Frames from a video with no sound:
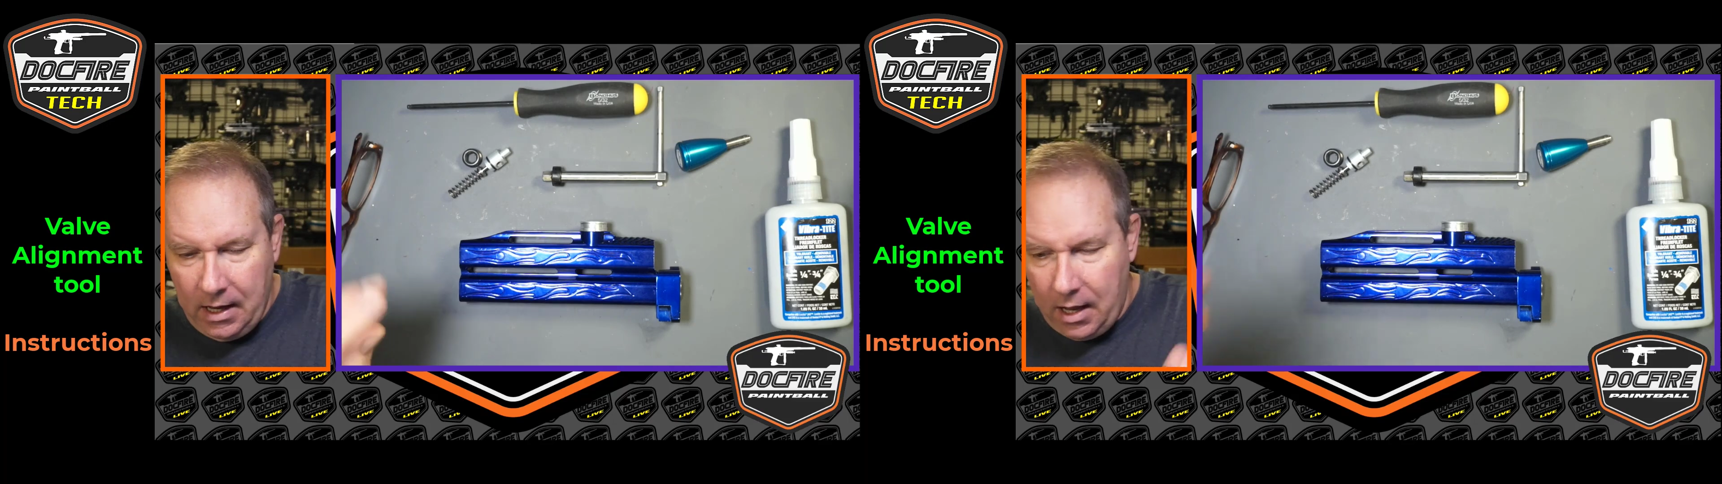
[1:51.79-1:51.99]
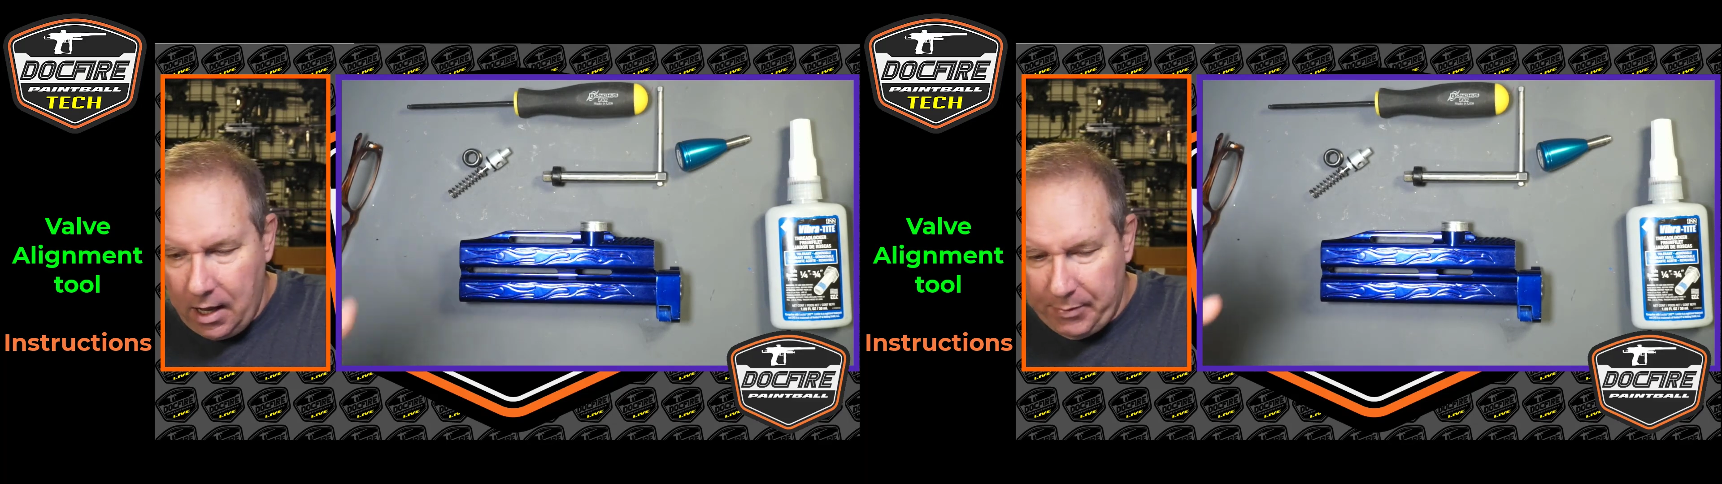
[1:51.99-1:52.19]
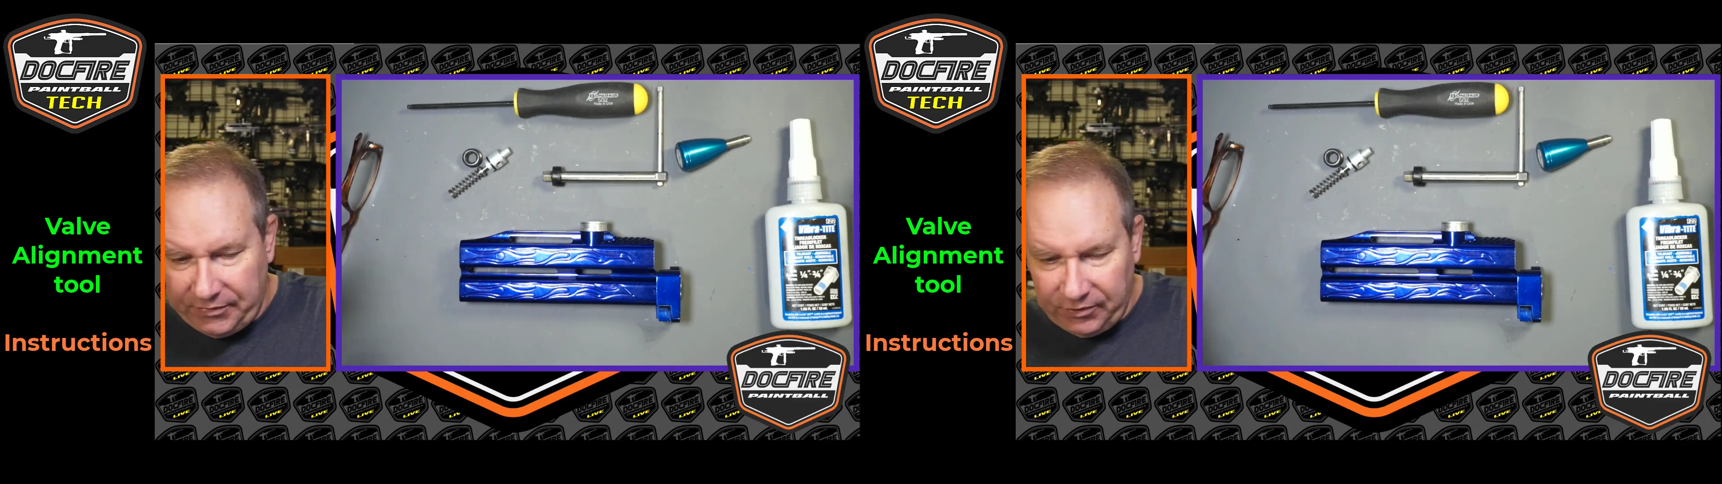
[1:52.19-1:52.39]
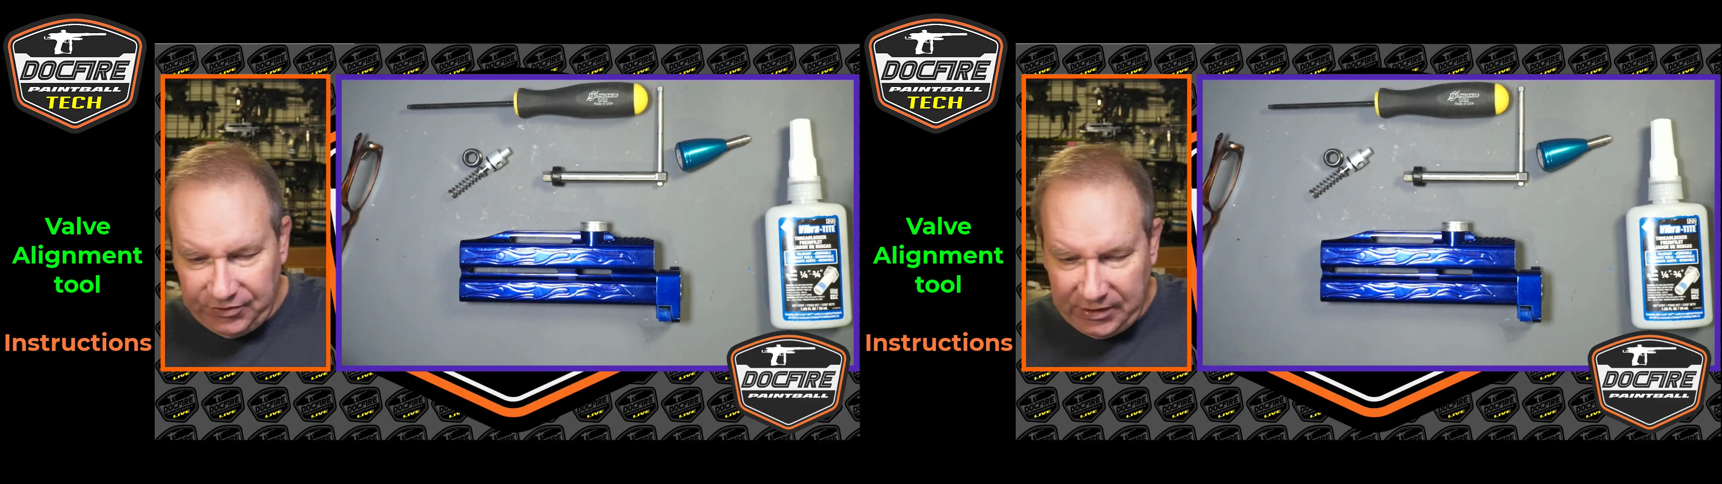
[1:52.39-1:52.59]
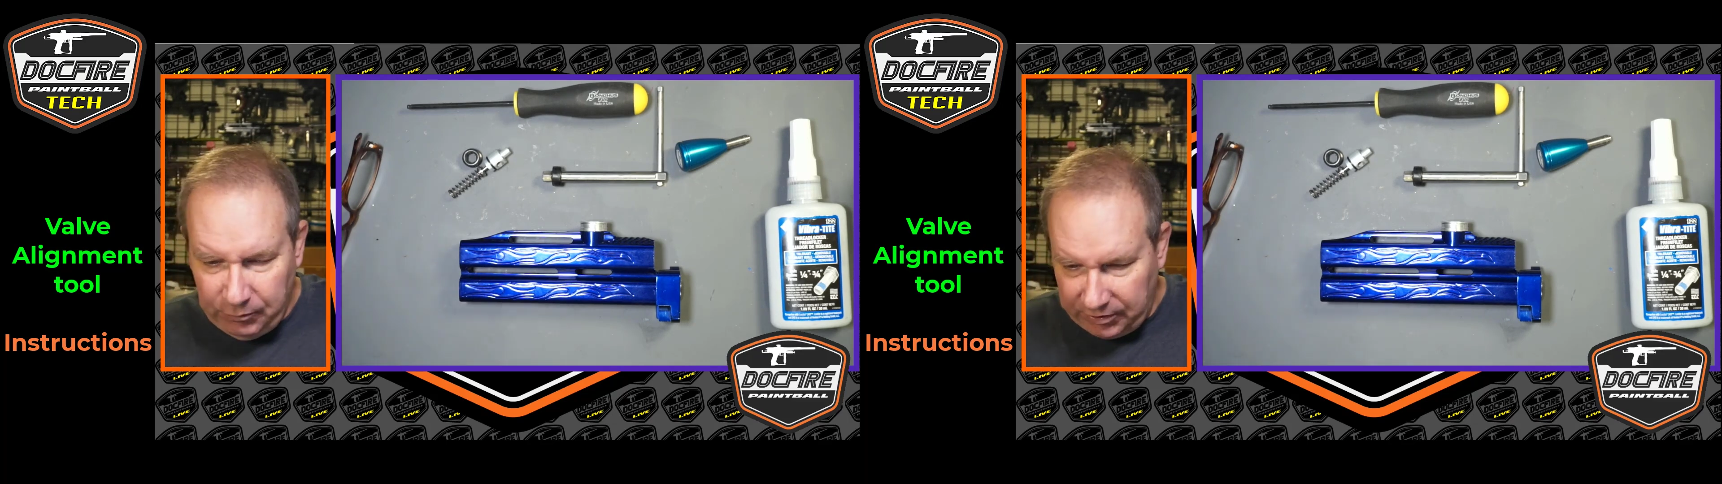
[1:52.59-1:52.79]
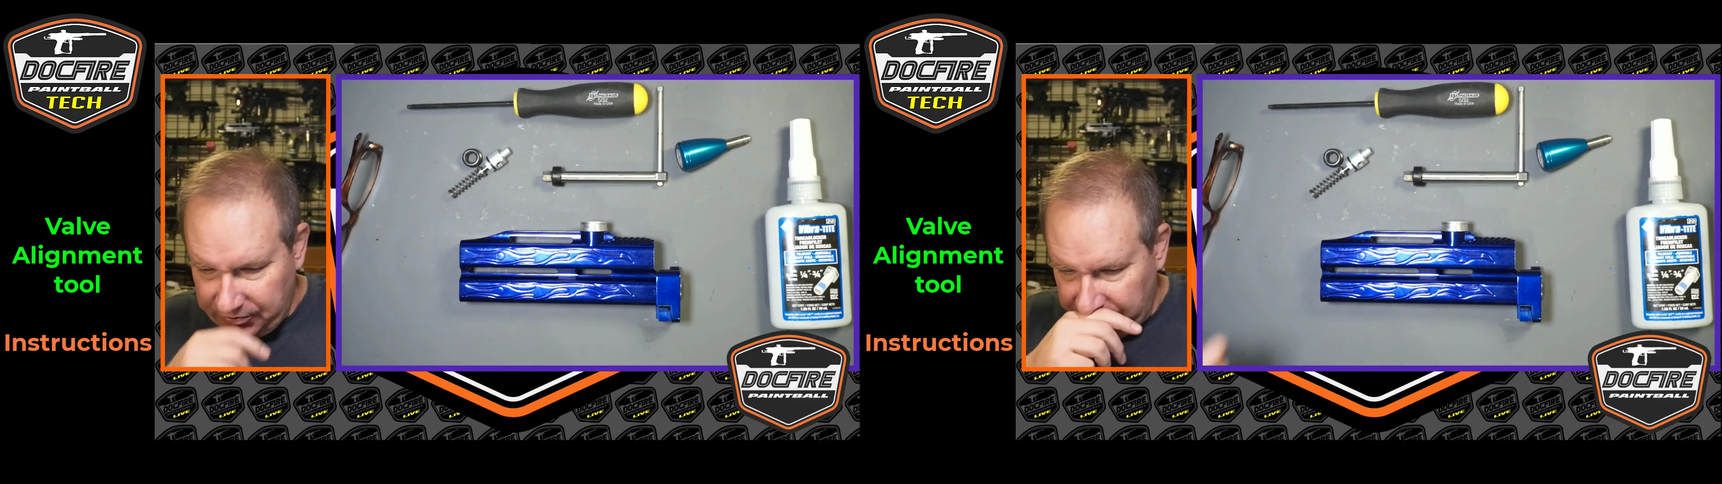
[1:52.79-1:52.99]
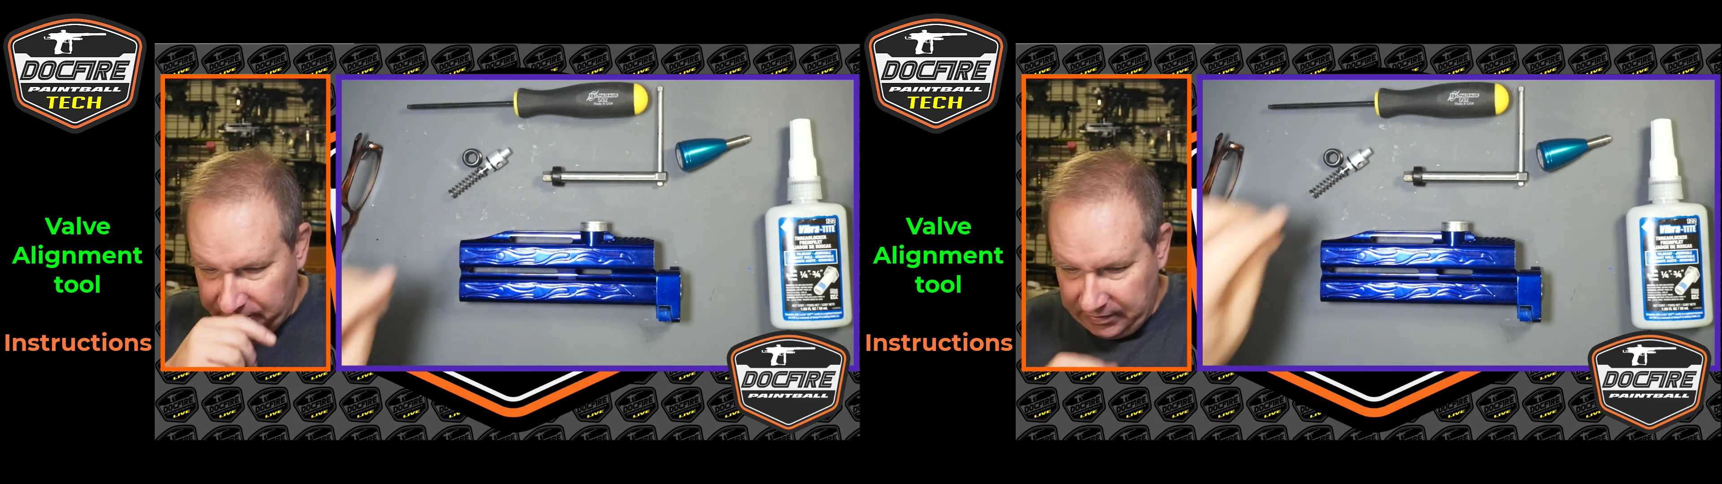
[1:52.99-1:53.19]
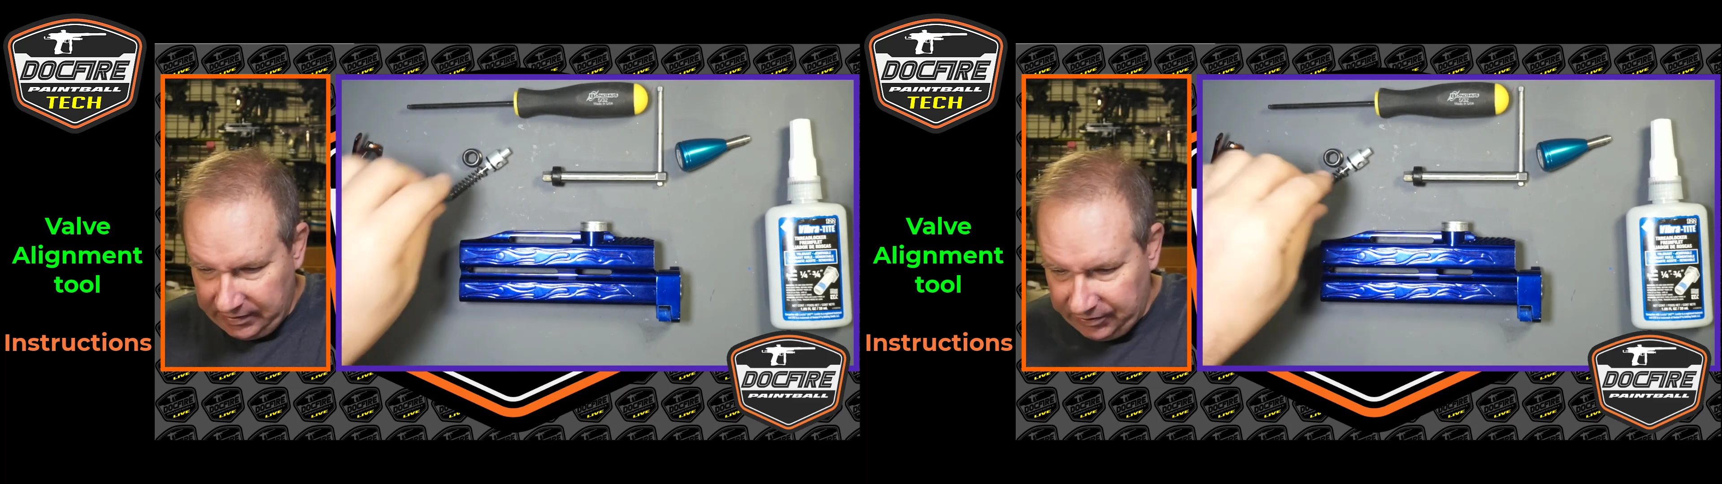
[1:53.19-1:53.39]
But the first thing you want to
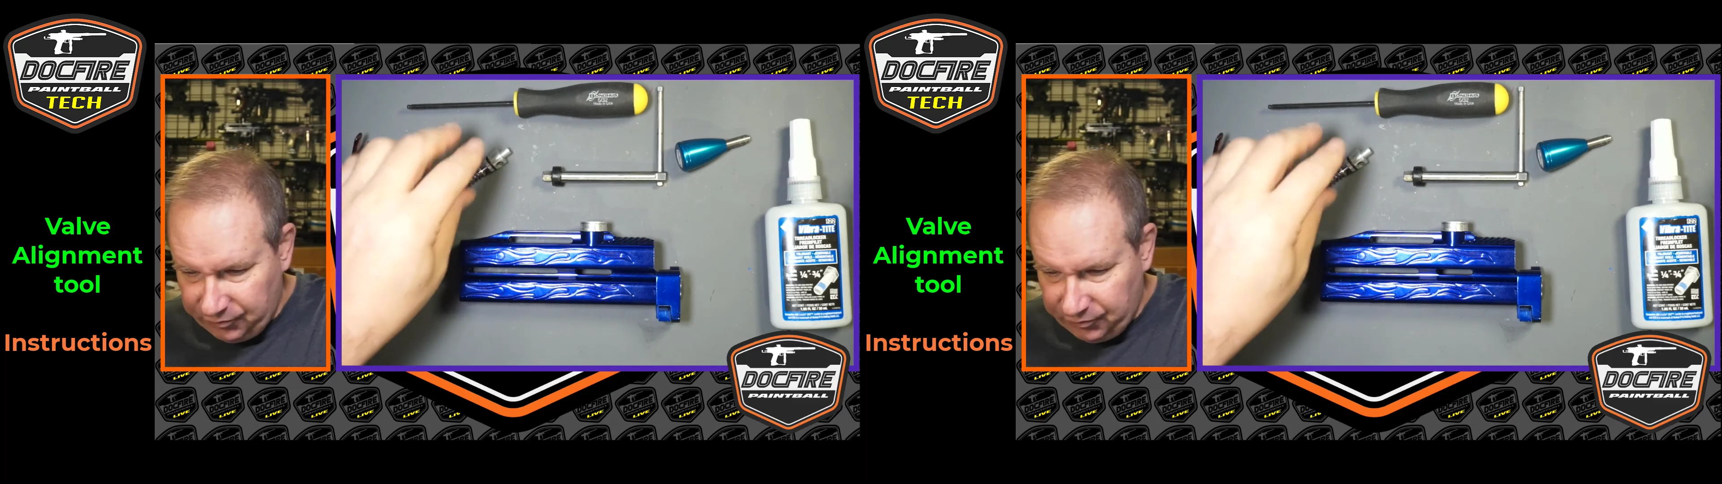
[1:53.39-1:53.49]
do is